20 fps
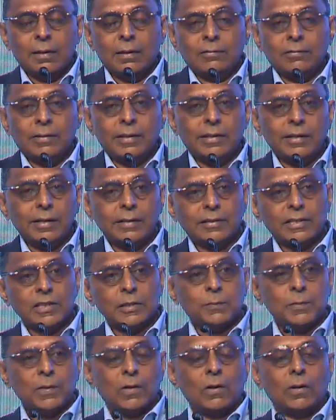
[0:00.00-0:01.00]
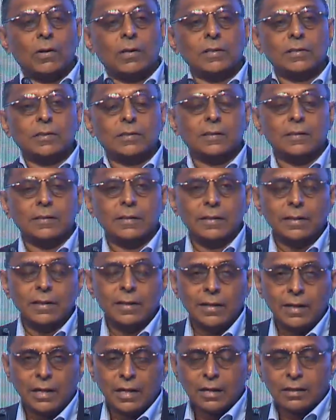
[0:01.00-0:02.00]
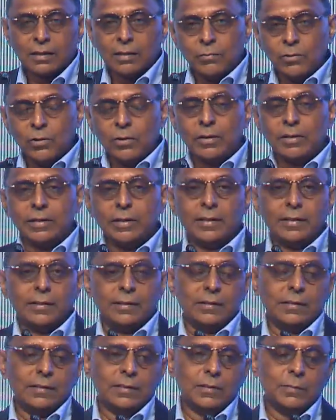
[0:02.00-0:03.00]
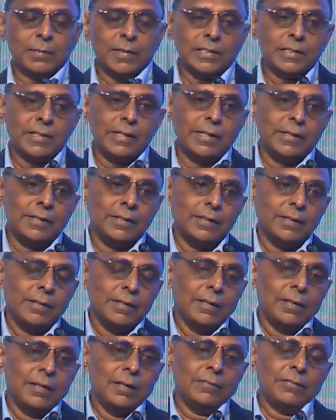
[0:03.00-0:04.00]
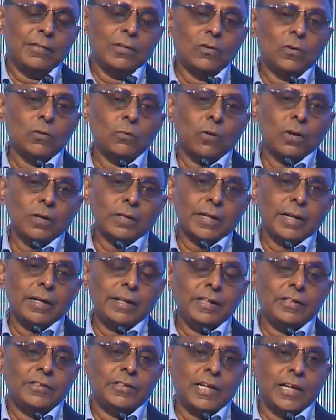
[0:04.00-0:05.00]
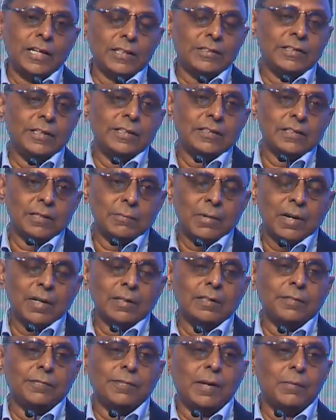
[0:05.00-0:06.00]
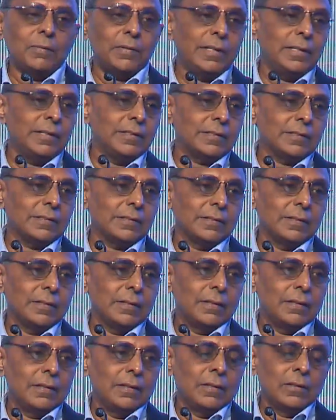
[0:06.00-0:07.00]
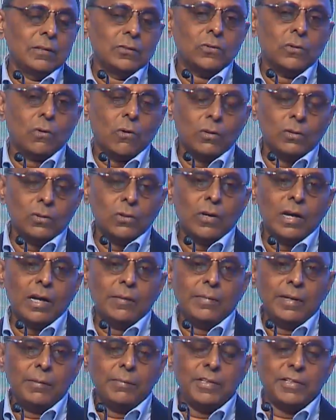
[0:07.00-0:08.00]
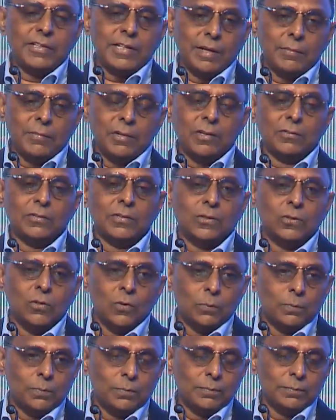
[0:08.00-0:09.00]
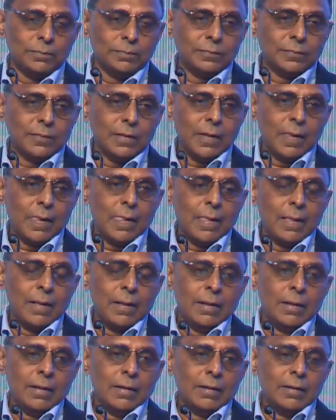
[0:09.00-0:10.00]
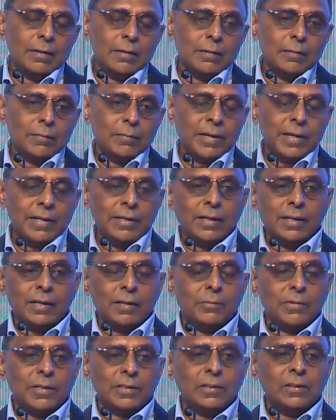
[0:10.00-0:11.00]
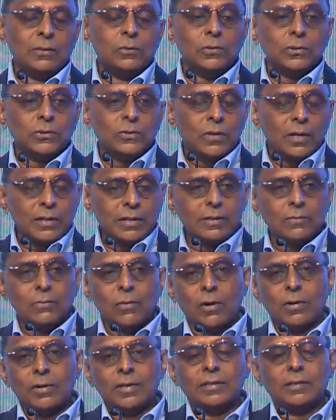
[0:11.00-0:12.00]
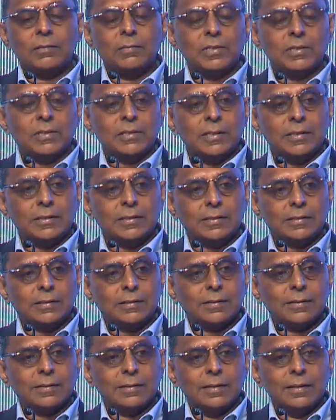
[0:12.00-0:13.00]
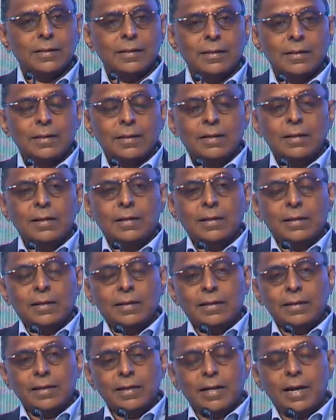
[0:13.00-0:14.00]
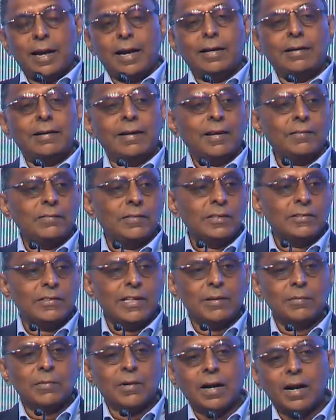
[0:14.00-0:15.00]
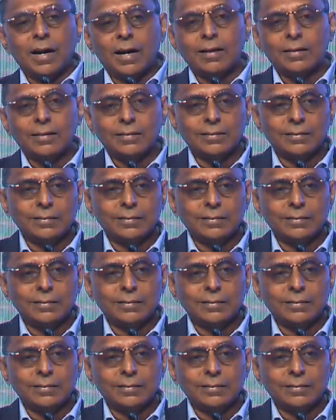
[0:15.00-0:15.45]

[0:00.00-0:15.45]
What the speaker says: We did this because in our community especially, we don't want any jealousies among the families. So although I may be chairman of the group, My younger brother, who is not involved in the business, he and I drive the same car.